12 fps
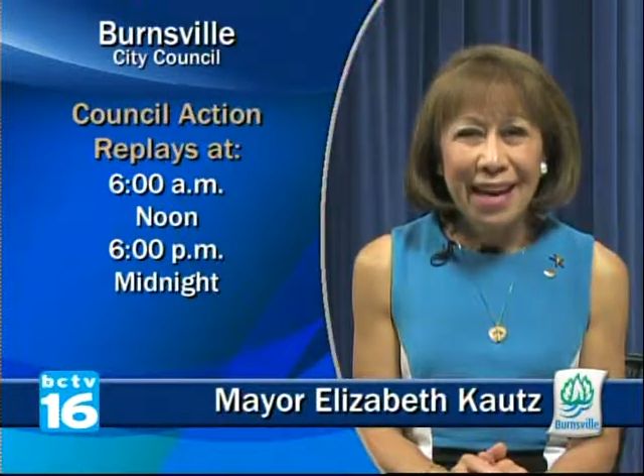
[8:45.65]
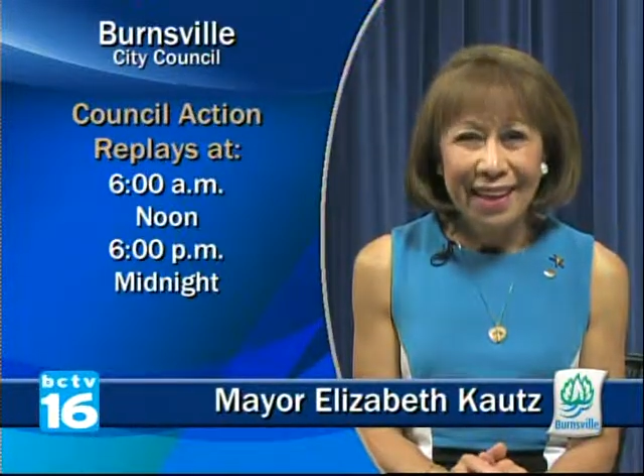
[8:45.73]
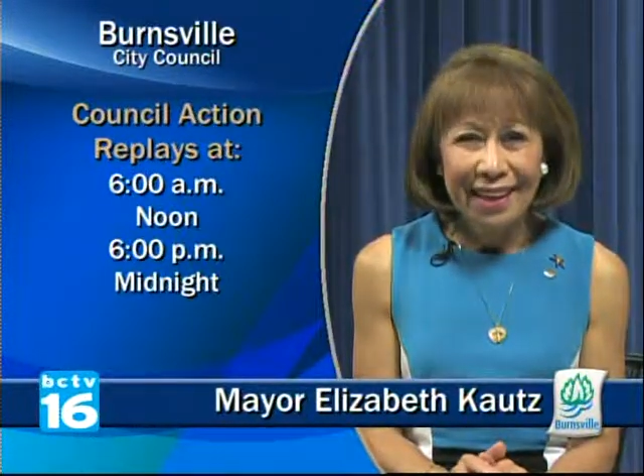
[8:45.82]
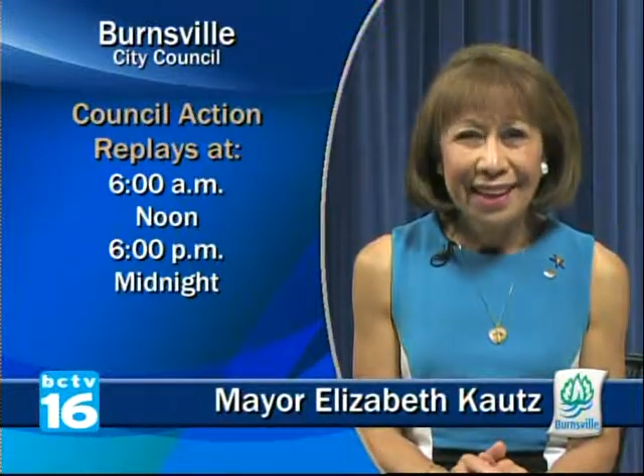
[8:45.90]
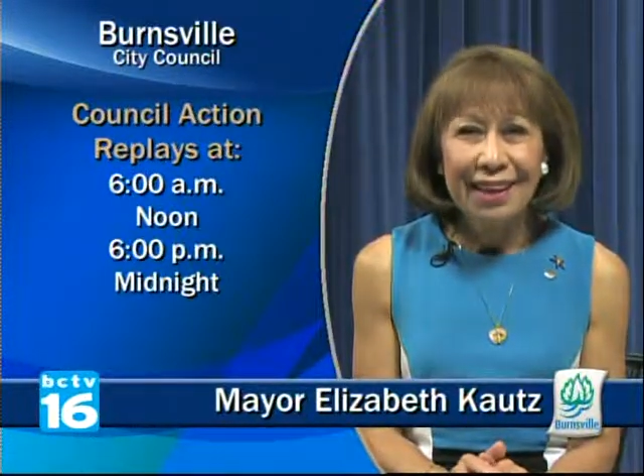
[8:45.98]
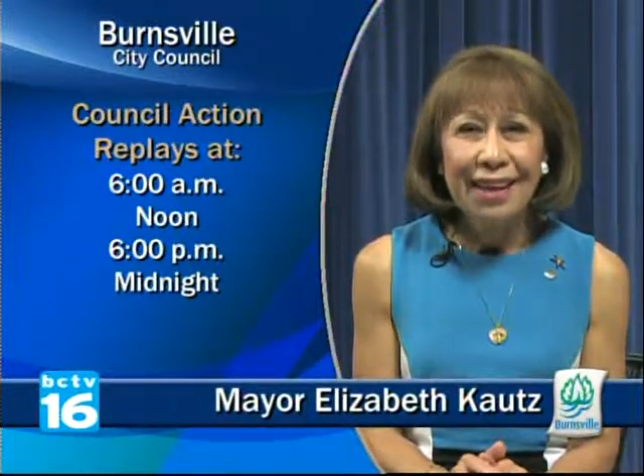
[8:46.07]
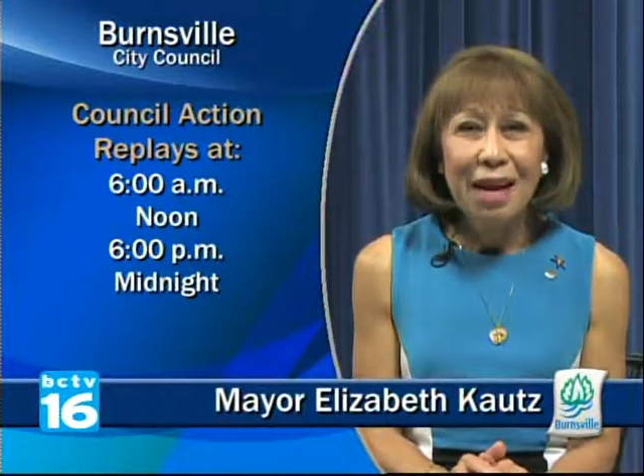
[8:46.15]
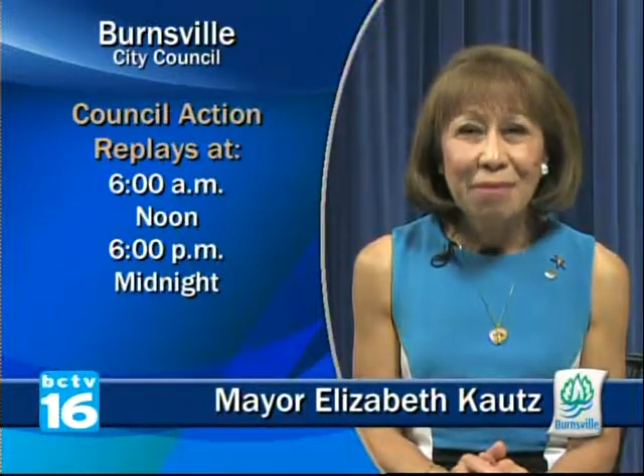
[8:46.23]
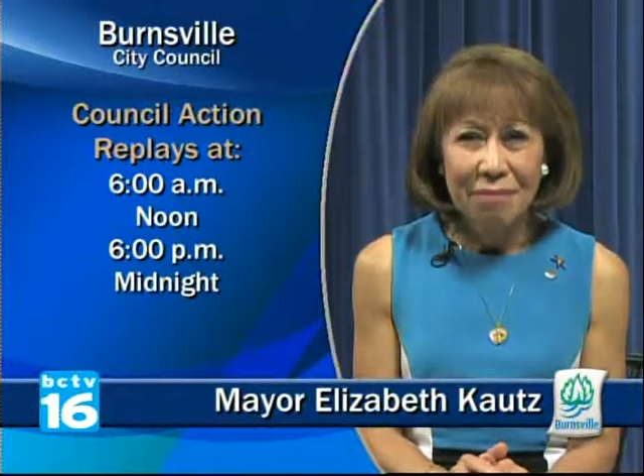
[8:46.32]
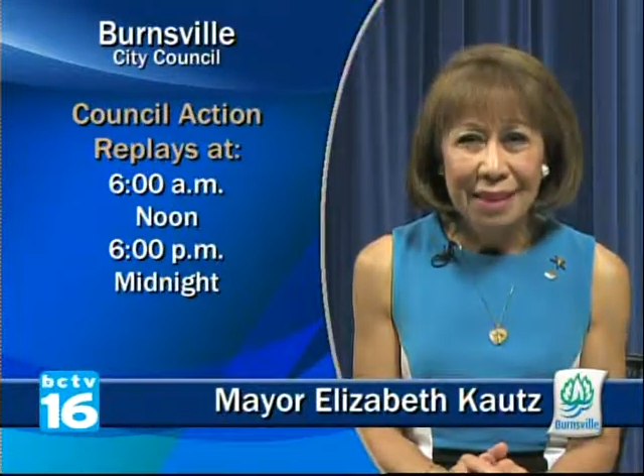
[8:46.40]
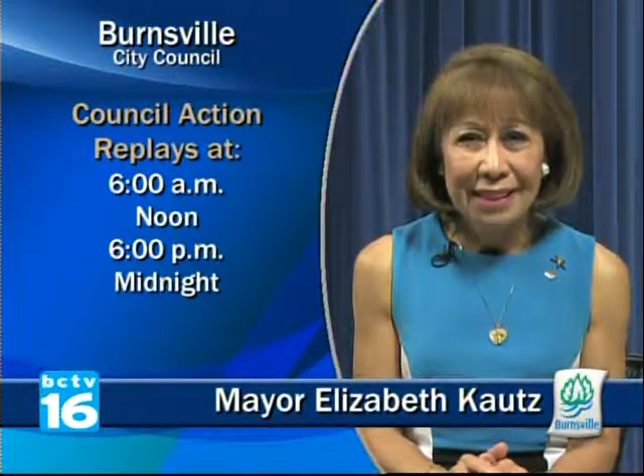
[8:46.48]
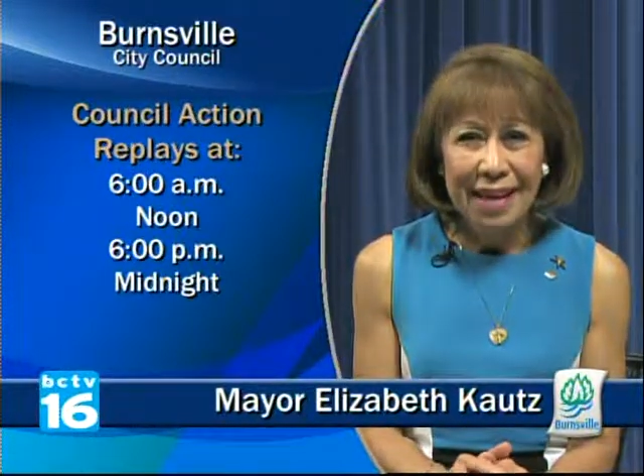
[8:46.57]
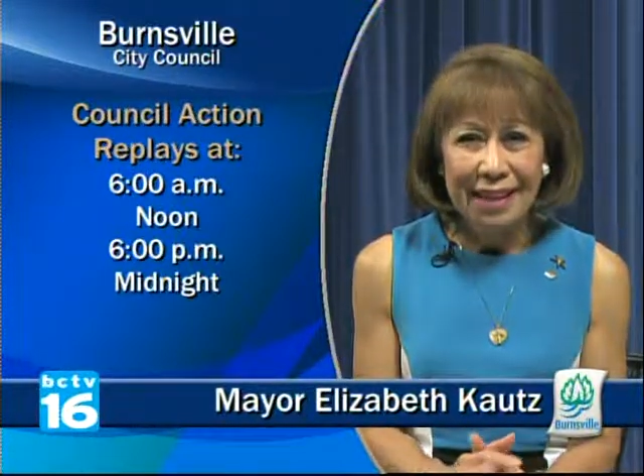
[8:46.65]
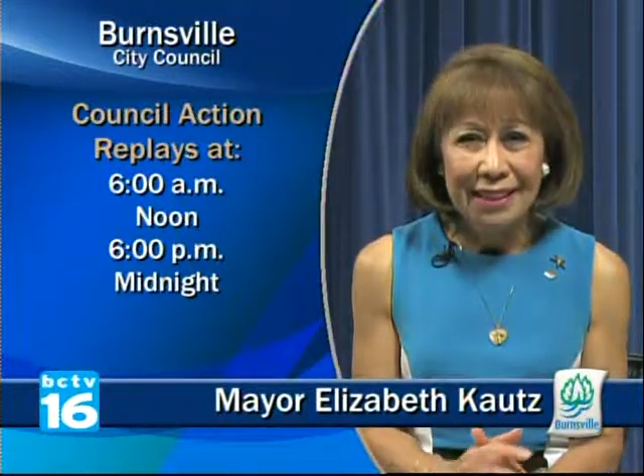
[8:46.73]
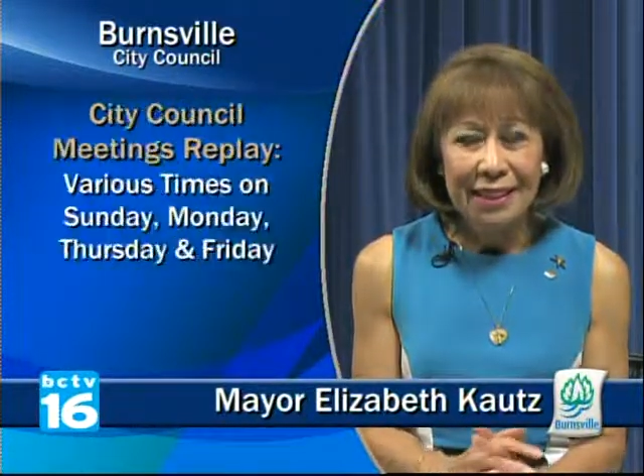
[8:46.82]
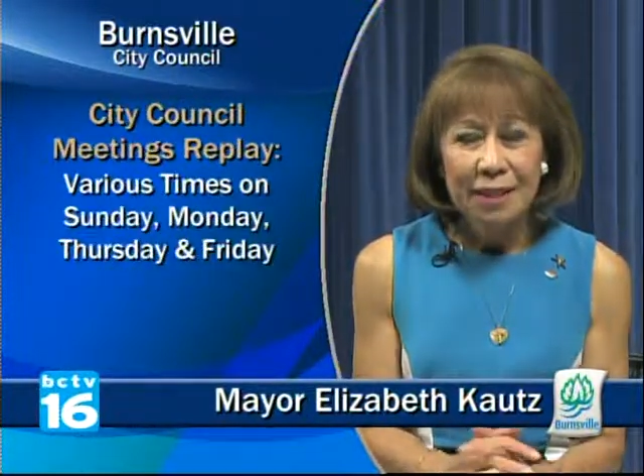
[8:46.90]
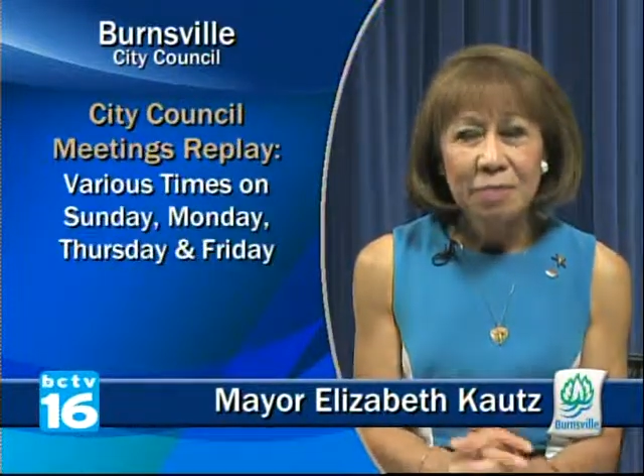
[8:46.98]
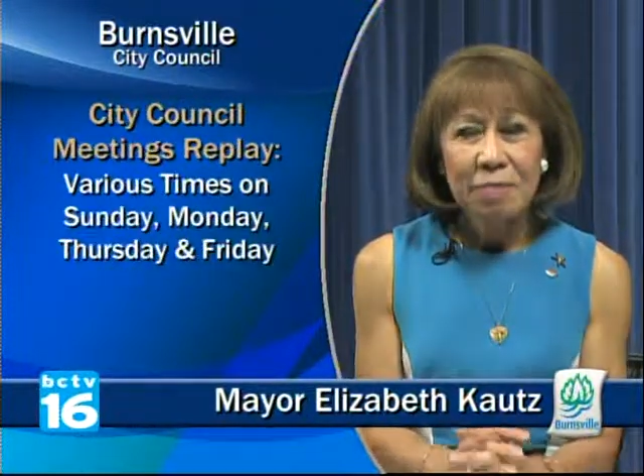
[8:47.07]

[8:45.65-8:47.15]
and midnight.